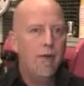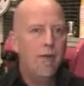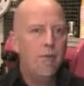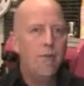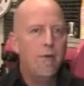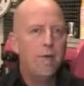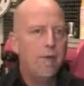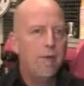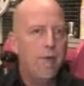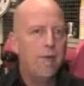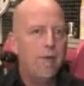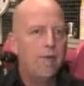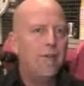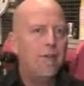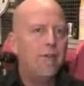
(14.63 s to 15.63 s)
very best
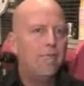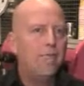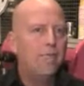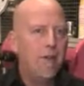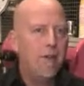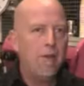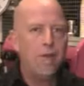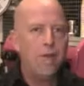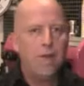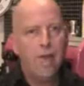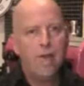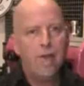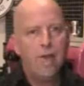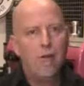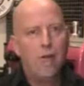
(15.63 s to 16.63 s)
chance to get the best
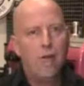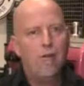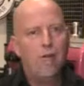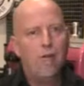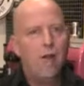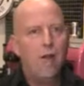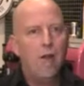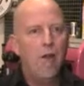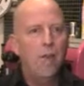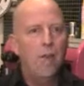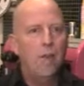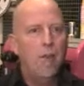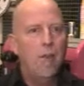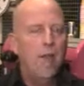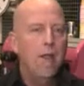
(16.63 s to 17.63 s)
out of their coffee at
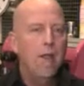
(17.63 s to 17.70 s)
home.